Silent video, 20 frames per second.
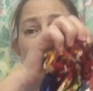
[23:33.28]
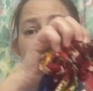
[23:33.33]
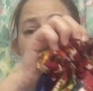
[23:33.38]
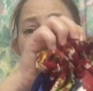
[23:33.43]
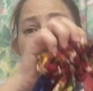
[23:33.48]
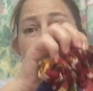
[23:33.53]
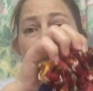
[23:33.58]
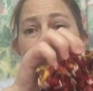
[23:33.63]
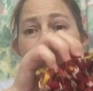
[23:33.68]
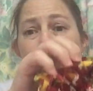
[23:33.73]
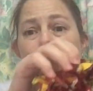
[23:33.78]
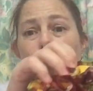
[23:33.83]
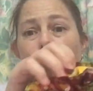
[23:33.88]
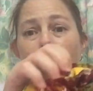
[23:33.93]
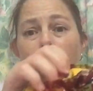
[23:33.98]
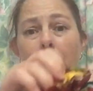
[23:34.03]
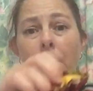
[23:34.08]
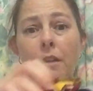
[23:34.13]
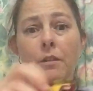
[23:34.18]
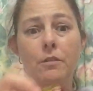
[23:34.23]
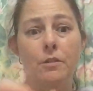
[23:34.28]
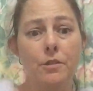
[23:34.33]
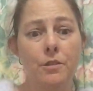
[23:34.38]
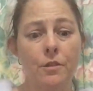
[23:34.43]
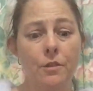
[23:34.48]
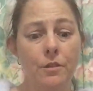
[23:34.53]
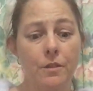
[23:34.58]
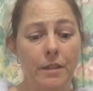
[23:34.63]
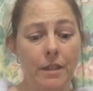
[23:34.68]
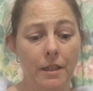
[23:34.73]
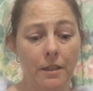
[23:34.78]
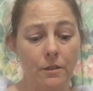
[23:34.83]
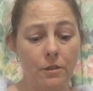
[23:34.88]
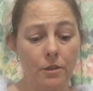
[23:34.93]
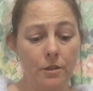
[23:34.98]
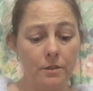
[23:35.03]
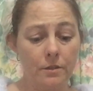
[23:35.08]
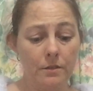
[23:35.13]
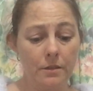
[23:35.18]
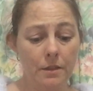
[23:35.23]
really happy with how it turned out.
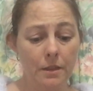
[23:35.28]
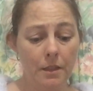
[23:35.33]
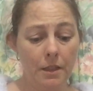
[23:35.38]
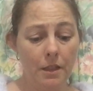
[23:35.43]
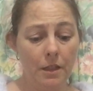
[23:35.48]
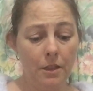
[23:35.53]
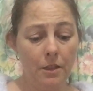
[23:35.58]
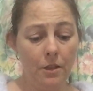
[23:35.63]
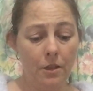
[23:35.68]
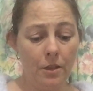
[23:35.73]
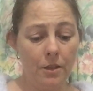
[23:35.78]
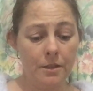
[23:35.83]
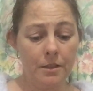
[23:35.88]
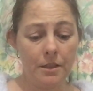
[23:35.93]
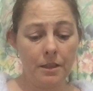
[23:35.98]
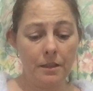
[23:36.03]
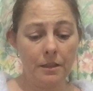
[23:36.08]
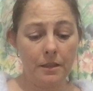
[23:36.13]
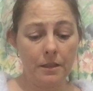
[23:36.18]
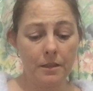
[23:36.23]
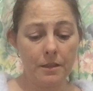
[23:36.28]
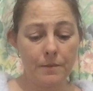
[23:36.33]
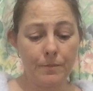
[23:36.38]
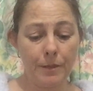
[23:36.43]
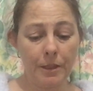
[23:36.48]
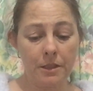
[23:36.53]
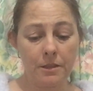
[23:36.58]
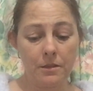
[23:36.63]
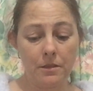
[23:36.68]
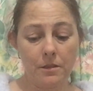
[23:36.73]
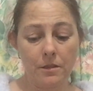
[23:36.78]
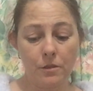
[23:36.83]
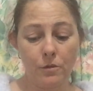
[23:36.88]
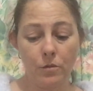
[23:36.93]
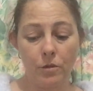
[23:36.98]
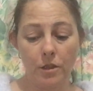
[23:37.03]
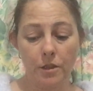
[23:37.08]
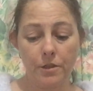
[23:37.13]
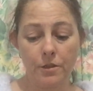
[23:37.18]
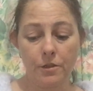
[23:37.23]
I didn't expect it to
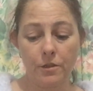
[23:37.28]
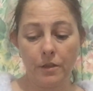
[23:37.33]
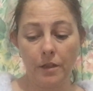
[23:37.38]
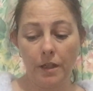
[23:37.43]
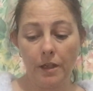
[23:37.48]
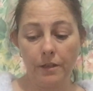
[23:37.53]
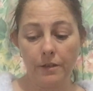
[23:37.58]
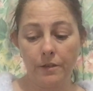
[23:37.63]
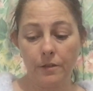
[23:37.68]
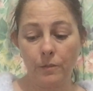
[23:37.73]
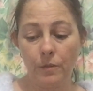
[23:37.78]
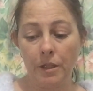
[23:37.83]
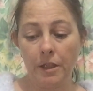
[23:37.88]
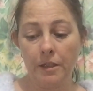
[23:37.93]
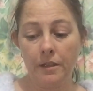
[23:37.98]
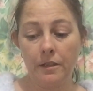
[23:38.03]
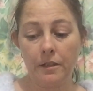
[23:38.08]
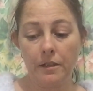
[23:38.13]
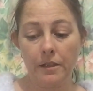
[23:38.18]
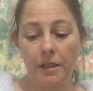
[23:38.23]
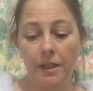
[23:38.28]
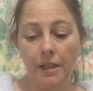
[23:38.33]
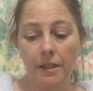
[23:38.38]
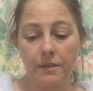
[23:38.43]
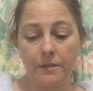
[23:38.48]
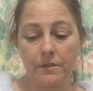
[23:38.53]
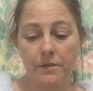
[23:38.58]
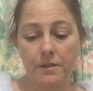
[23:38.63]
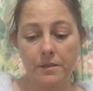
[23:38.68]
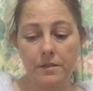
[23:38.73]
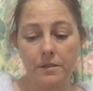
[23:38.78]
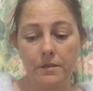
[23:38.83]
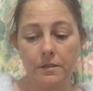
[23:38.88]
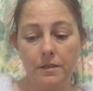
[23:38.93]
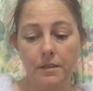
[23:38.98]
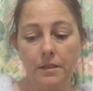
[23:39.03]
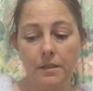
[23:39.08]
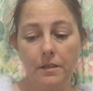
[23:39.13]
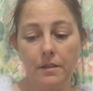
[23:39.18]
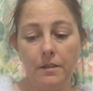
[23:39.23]
quite turn out the way that it has,
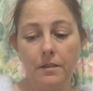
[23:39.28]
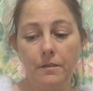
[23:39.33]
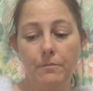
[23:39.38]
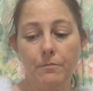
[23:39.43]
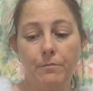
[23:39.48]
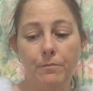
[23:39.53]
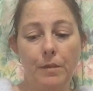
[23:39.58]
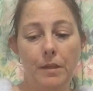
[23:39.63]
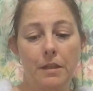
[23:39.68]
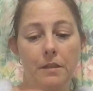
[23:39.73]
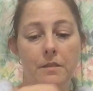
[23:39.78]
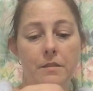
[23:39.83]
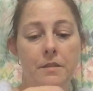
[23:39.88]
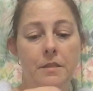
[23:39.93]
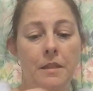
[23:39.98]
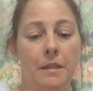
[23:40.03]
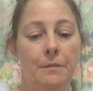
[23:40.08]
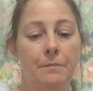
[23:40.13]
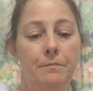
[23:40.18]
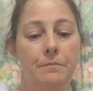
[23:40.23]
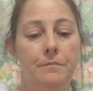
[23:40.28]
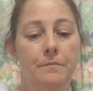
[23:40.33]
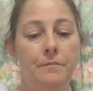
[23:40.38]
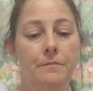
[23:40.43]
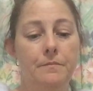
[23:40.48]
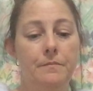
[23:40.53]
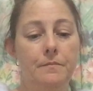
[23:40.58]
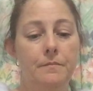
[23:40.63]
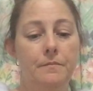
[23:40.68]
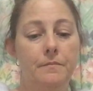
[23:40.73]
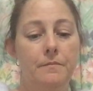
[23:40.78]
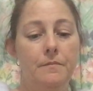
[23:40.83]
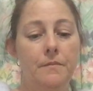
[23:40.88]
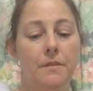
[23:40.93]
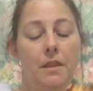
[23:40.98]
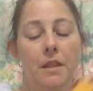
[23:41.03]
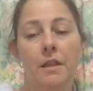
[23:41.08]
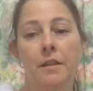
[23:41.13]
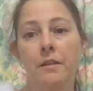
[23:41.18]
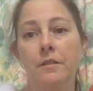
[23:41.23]
but and
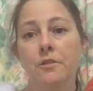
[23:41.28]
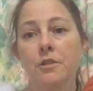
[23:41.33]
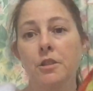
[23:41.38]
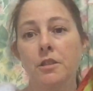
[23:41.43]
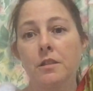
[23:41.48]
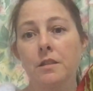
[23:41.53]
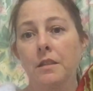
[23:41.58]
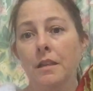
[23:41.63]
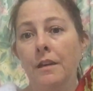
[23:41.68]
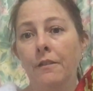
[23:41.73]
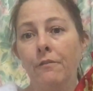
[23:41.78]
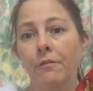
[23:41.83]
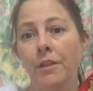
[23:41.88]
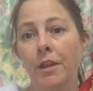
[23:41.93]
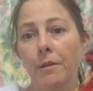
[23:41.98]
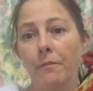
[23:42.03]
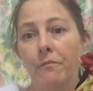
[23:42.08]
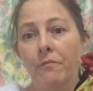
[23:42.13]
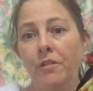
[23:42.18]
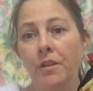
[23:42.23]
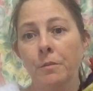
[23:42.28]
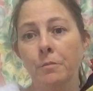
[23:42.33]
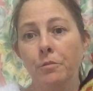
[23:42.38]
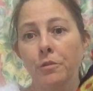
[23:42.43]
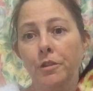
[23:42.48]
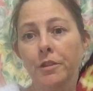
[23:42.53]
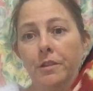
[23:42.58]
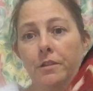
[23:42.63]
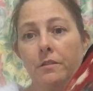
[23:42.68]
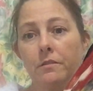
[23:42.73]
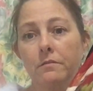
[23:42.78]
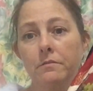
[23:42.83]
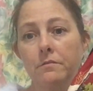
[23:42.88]
I just love that fabric.